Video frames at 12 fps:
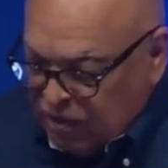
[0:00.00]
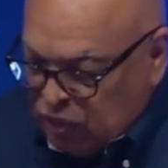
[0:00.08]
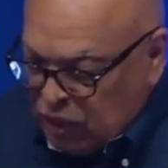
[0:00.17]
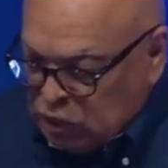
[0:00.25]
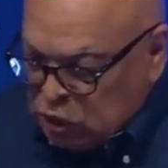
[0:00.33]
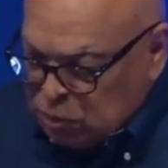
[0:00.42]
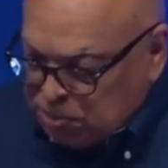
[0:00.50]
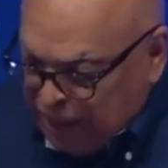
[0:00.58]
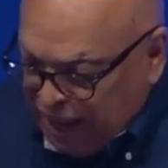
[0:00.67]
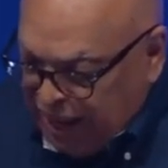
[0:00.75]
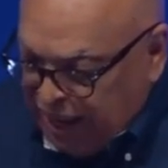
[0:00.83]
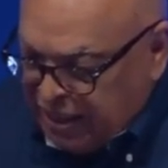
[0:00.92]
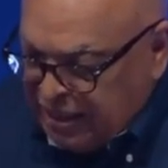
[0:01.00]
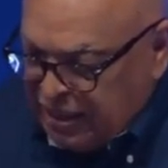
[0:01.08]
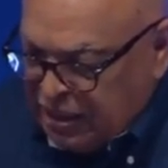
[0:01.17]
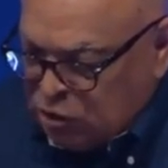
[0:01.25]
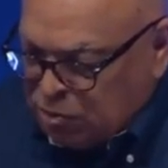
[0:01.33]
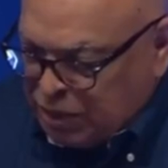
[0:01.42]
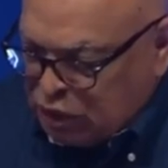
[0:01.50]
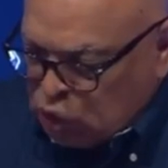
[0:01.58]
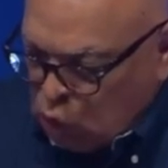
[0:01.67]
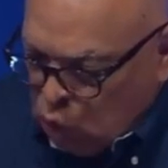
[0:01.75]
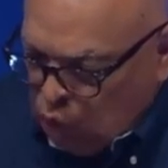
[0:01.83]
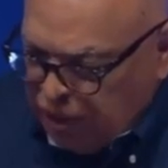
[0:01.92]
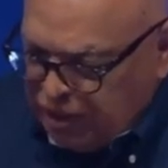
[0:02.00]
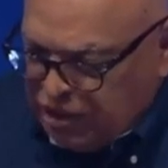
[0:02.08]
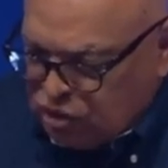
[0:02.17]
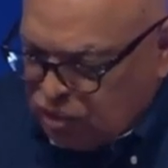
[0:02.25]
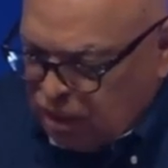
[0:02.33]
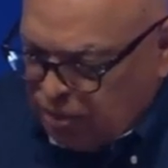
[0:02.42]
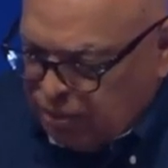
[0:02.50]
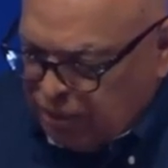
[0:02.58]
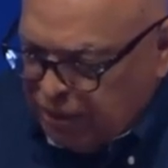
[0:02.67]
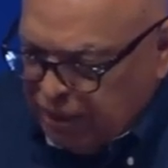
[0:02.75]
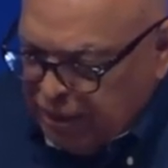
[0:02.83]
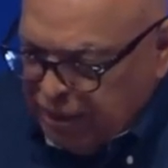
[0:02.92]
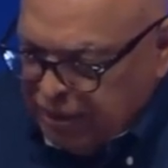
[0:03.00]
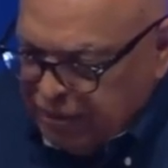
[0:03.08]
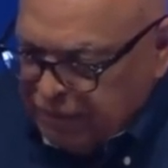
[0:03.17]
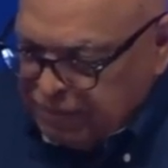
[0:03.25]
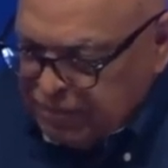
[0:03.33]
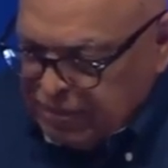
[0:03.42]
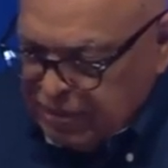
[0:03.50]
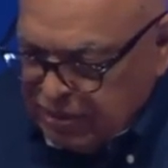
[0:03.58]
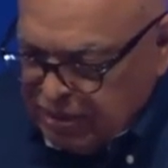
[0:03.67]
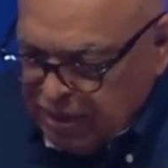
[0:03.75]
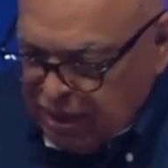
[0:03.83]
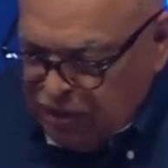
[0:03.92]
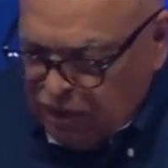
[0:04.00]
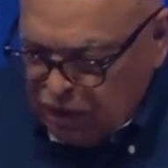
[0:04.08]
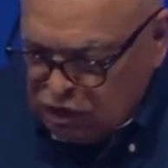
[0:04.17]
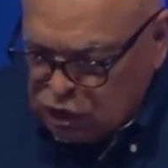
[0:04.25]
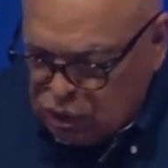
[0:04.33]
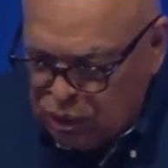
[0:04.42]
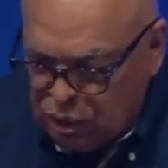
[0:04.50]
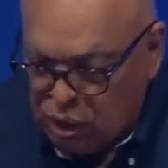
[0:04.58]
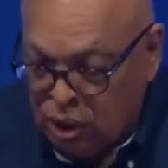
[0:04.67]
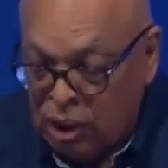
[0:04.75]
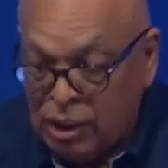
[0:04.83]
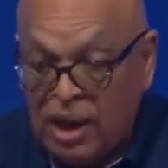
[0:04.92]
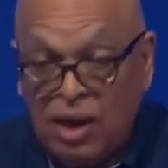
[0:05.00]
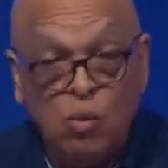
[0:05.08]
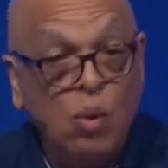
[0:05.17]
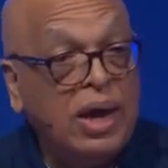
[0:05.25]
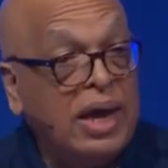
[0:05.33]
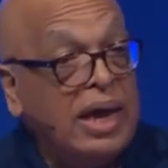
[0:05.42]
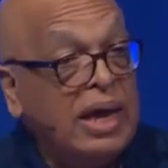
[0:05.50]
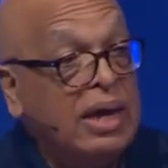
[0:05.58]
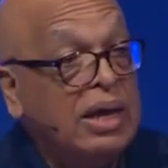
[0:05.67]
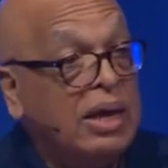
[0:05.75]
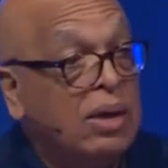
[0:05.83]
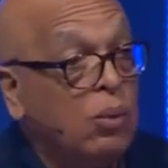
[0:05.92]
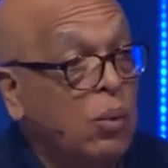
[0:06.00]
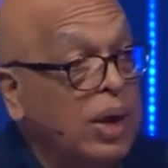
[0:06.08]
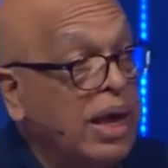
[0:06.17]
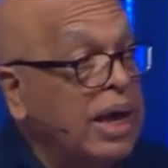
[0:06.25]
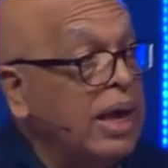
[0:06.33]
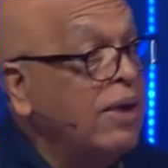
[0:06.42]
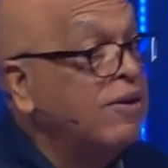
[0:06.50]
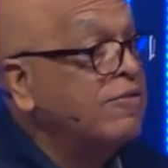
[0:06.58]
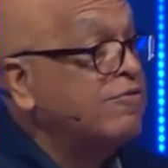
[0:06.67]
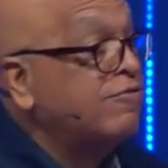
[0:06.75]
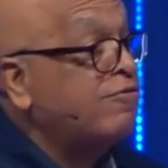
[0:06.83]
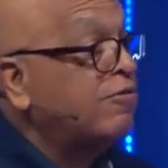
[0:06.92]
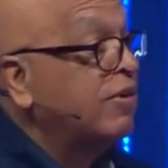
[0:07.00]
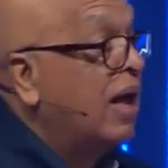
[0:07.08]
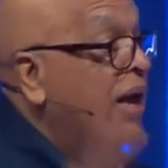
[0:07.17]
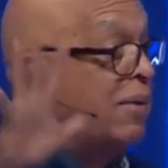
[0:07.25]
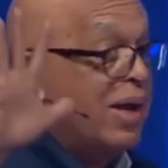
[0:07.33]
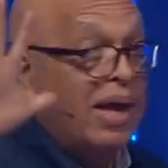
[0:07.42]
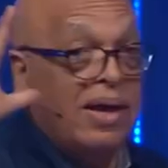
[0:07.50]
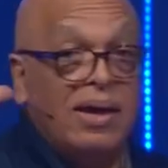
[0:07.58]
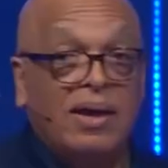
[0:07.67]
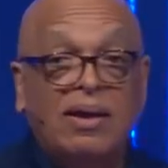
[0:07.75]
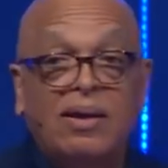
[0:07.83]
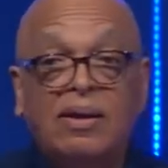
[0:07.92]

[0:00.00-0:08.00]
yet their span is but toil and trouble and they're soon gone and we we fly away